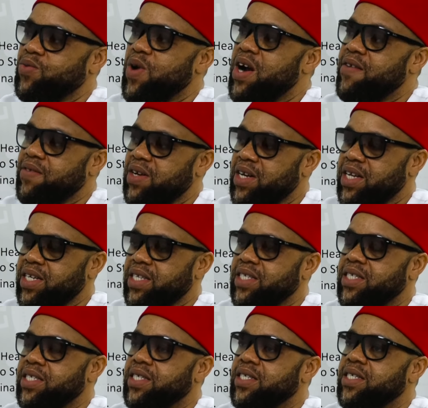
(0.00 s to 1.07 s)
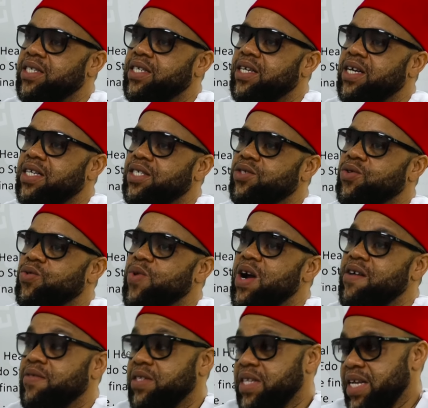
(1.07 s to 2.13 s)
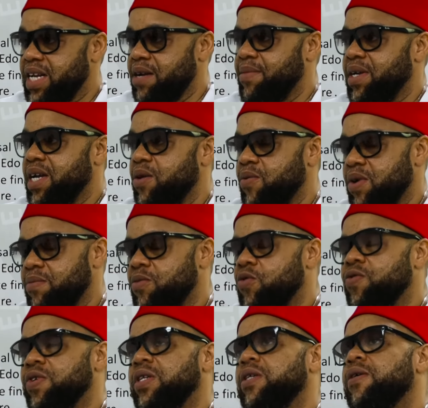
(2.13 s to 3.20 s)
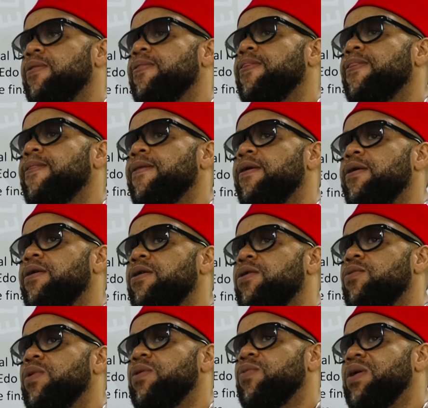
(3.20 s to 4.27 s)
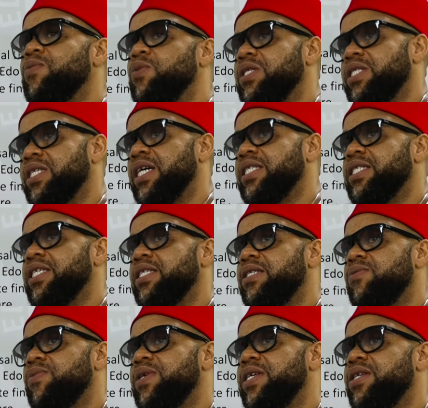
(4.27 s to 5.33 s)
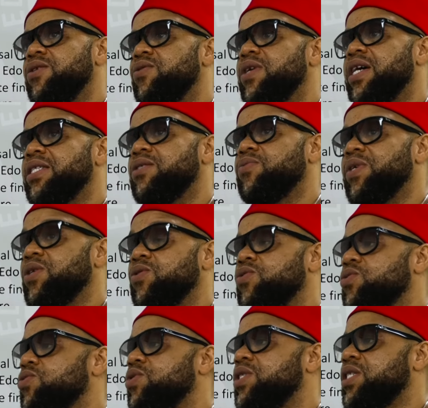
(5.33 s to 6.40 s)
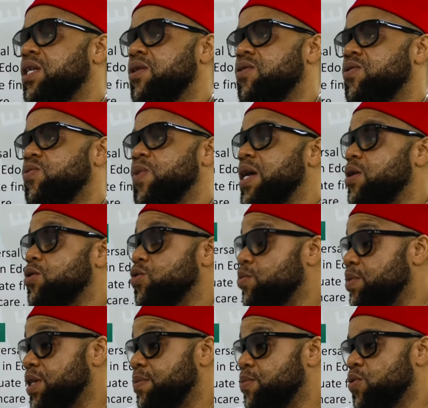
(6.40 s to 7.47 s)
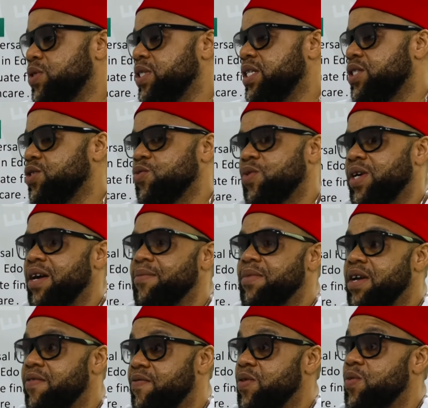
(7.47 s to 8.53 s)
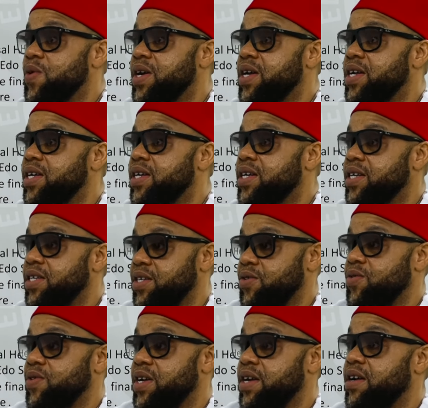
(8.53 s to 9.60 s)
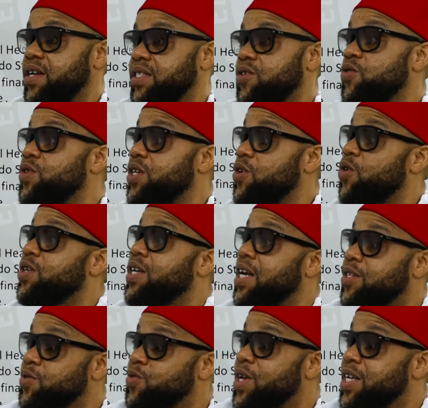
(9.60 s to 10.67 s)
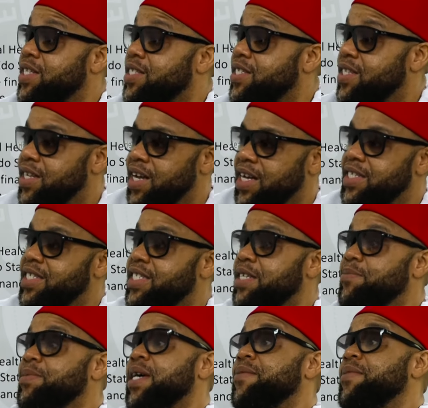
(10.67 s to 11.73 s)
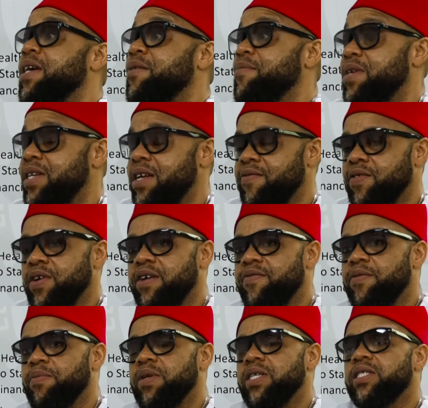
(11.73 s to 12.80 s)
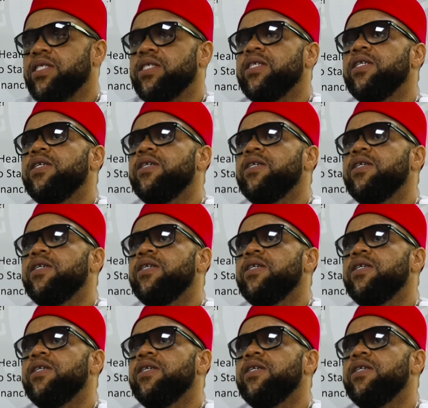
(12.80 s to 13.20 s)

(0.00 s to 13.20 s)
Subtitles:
We're ever learning, and so we're ever dynamic and we are moving. When we started, we knew that we couldn't do it alone. We are not omnipotent, so we can't be everywhere. You know, it's only God can do that. At the same time, we can be in every place.